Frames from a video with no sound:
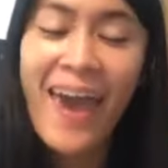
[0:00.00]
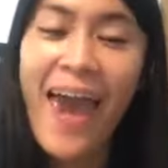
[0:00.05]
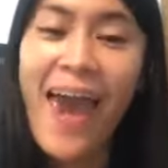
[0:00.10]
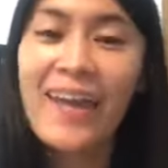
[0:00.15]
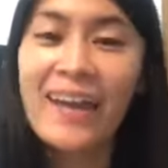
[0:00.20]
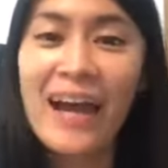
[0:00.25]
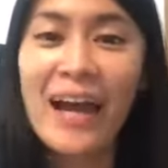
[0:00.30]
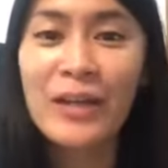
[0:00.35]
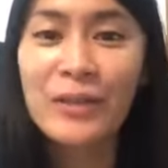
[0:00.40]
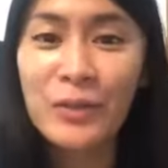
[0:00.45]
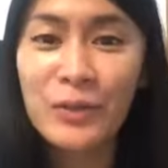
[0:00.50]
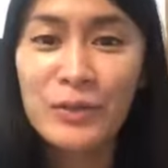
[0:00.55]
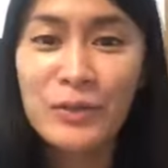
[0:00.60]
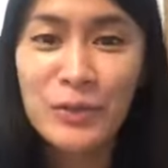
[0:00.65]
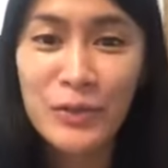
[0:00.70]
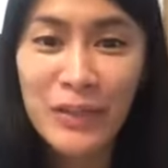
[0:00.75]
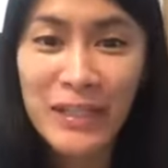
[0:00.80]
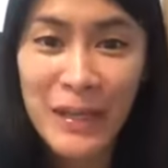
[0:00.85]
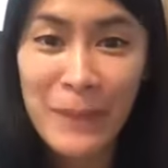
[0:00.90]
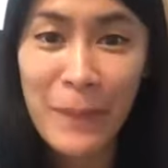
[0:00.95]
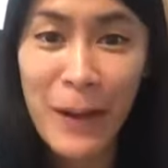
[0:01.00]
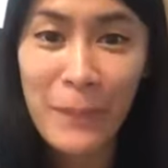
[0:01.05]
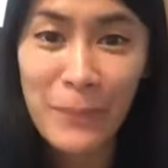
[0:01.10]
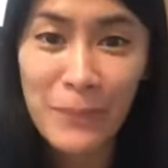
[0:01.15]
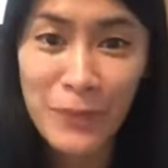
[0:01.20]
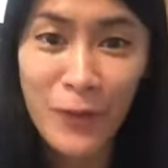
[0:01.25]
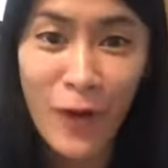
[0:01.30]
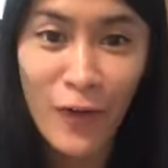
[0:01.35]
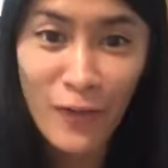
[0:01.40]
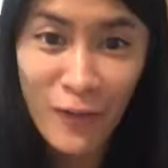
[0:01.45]
and I don't do it in my
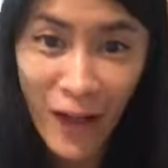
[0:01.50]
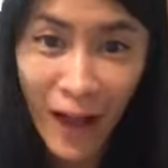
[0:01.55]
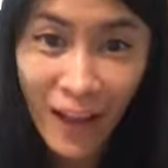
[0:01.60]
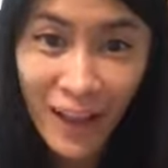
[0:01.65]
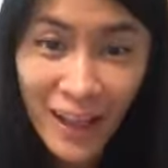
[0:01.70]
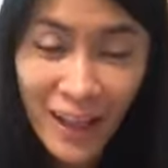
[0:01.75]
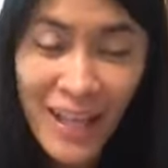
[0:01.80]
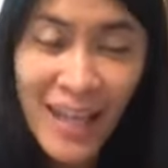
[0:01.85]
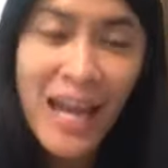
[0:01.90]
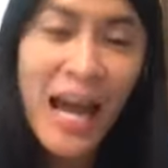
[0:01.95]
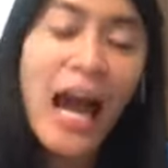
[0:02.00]
profile.